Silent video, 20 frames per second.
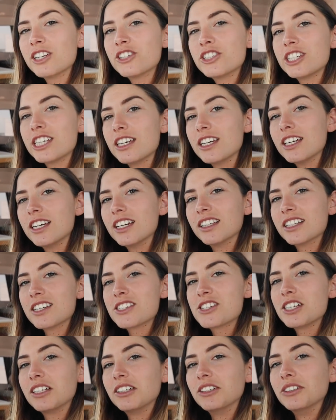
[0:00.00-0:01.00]
tea in the
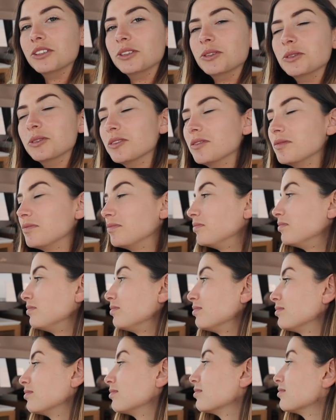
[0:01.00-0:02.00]
saloon.
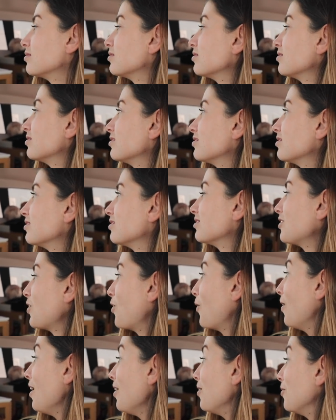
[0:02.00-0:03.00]

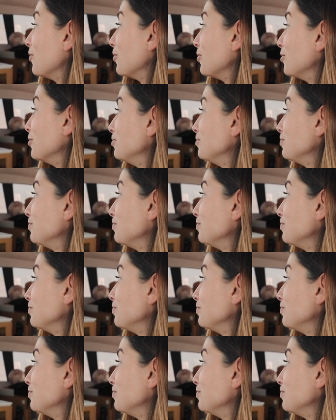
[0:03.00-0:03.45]
Whoa!